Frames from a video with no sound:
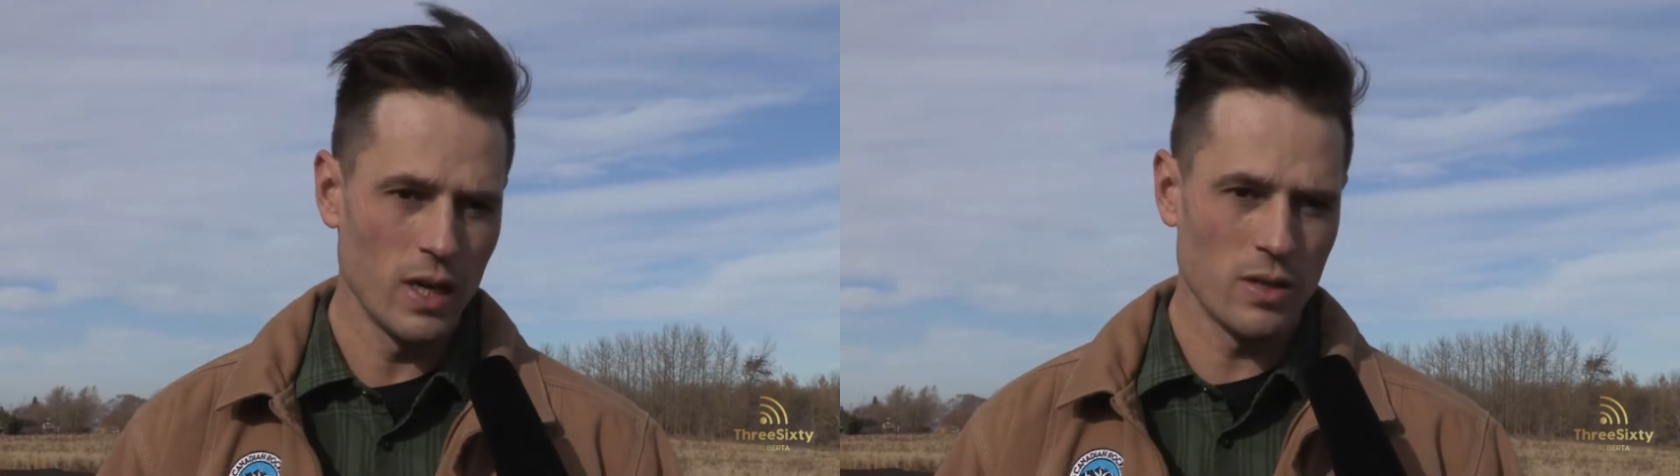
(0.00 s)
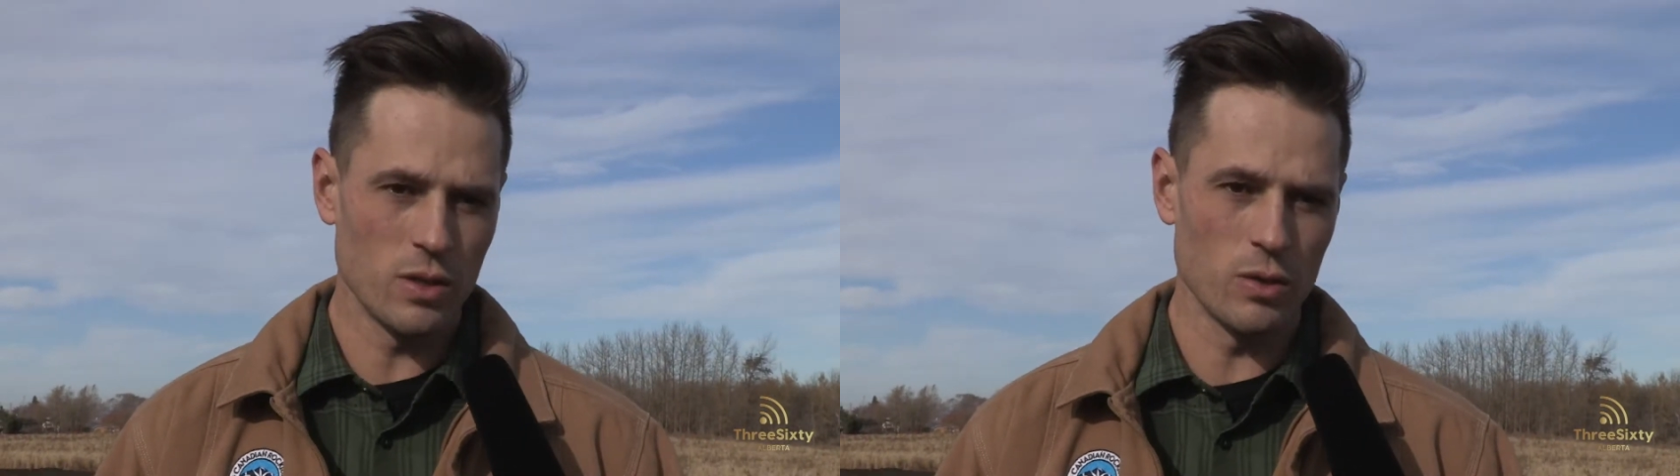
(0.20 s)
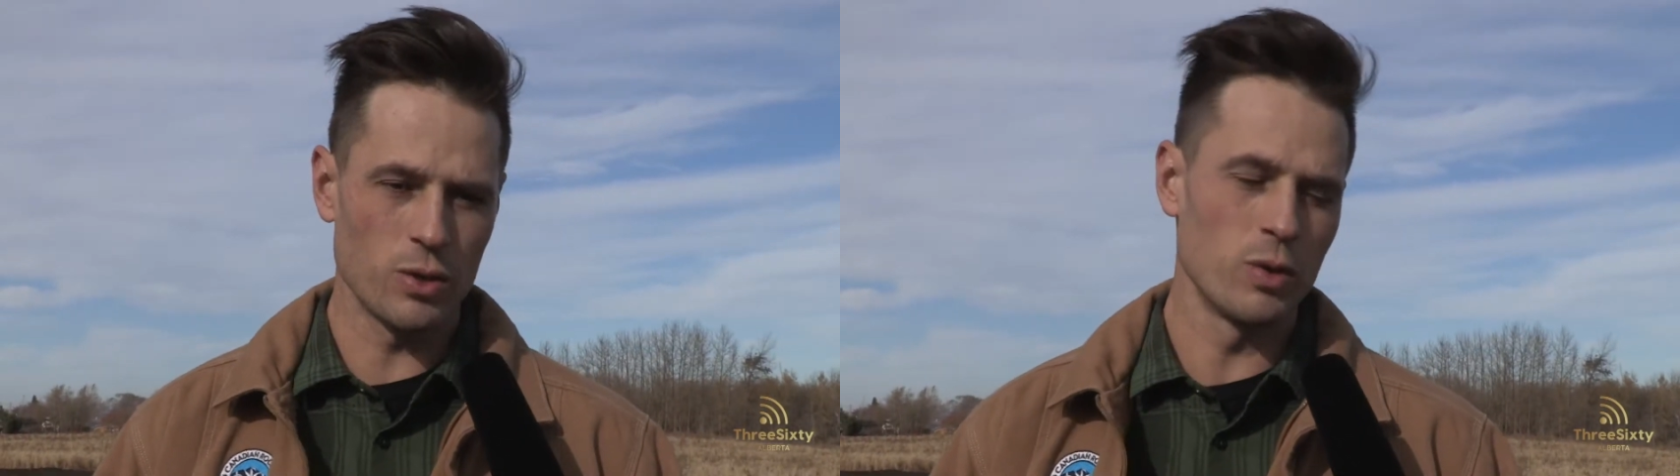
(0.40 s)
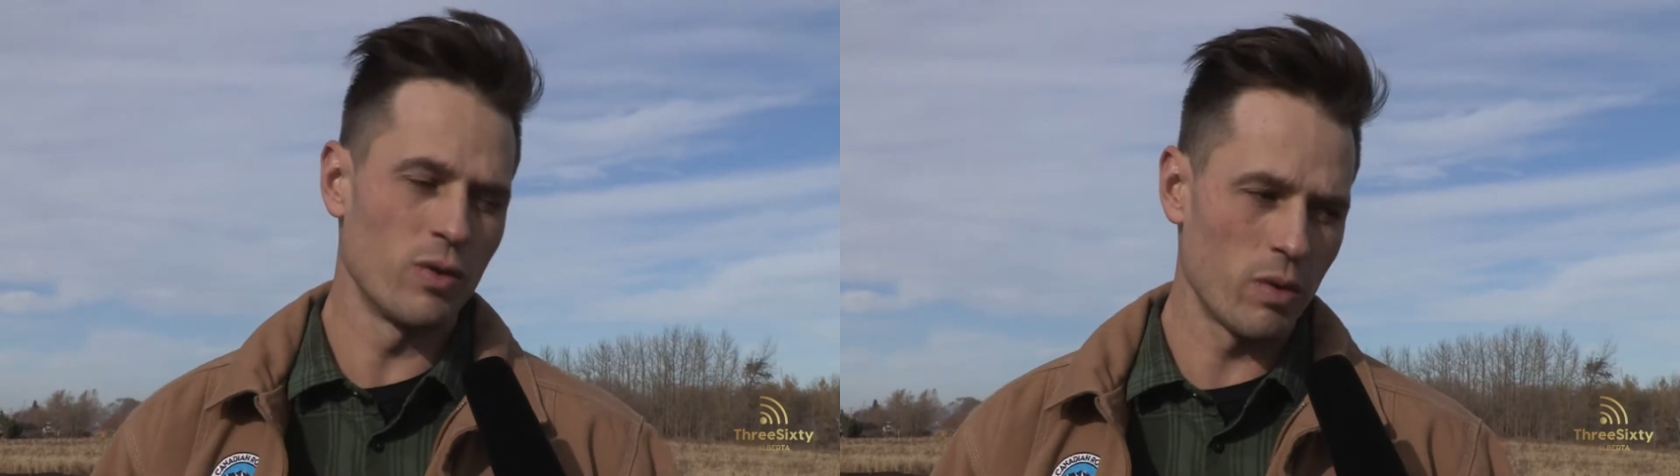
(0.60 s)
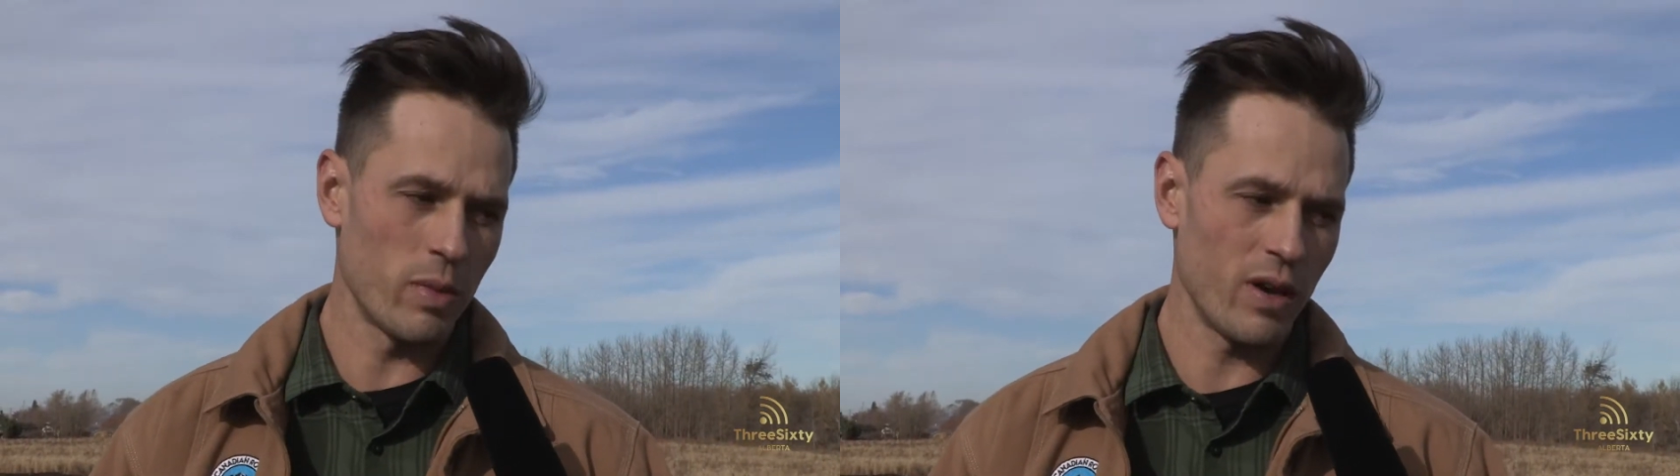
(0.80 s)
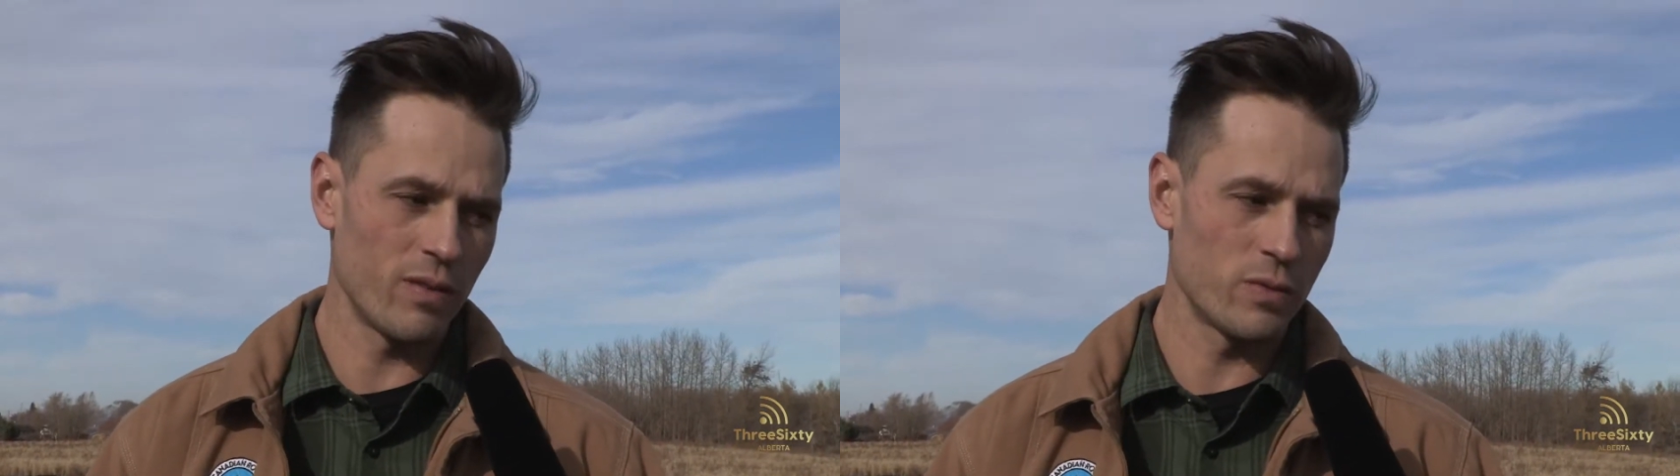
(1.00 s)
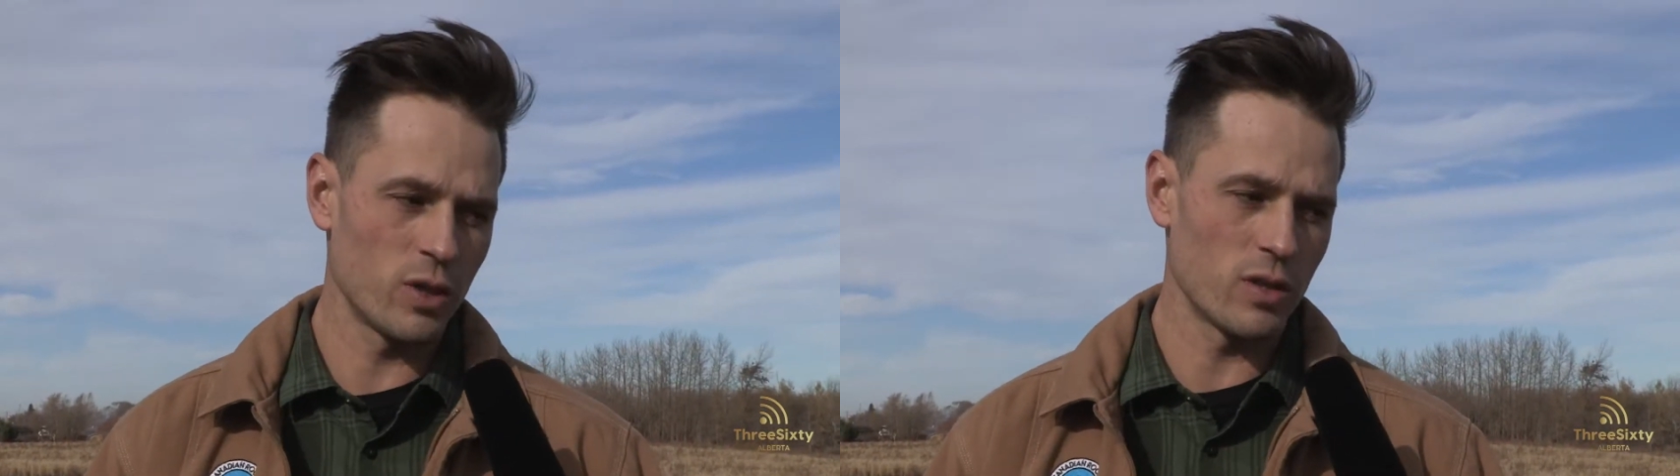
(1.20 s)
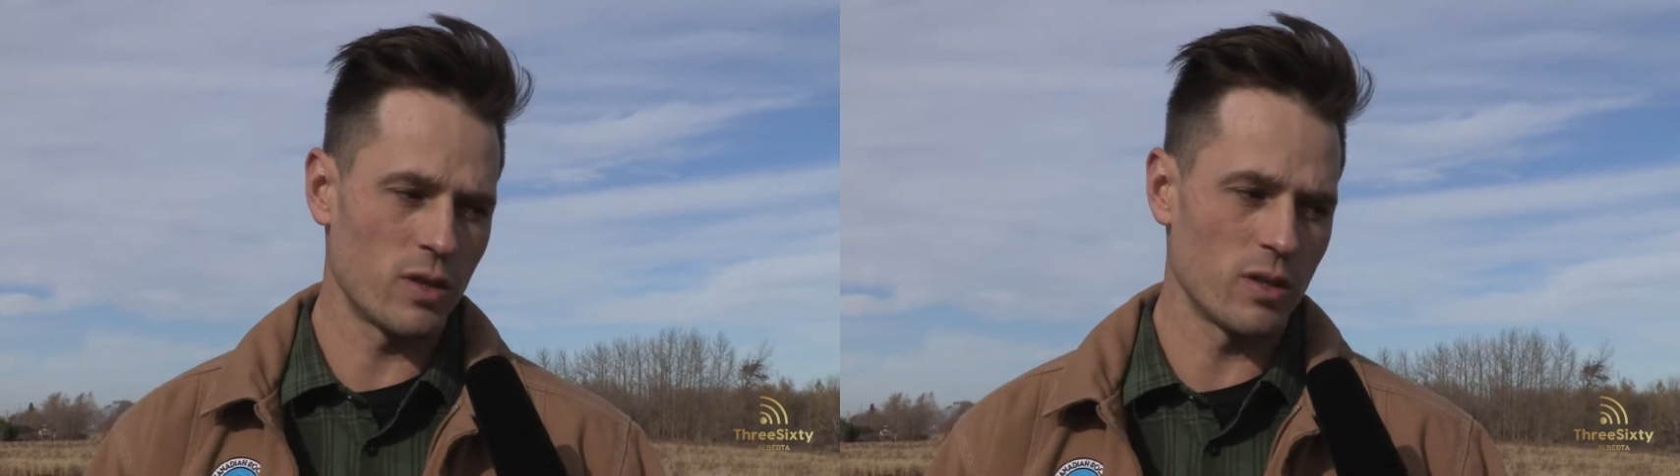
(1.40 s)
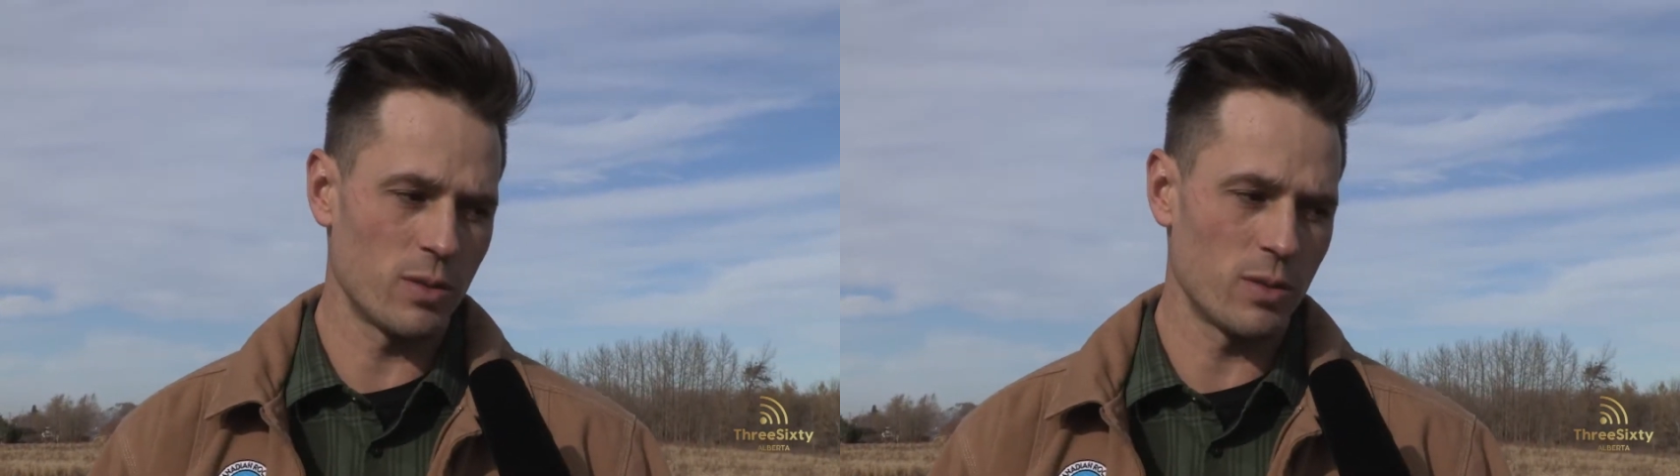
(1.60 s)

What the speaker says: So 2 of them have just a